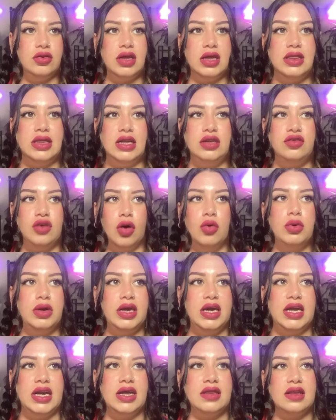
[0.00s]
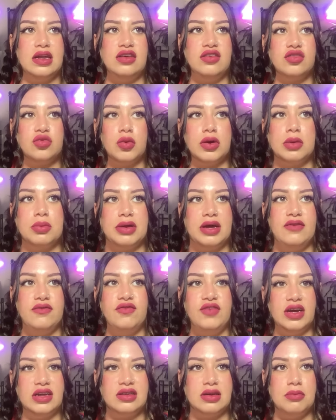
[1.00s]
Like, they don't get it. They just want to play
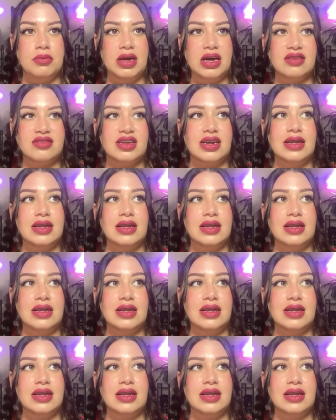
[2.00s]
victim because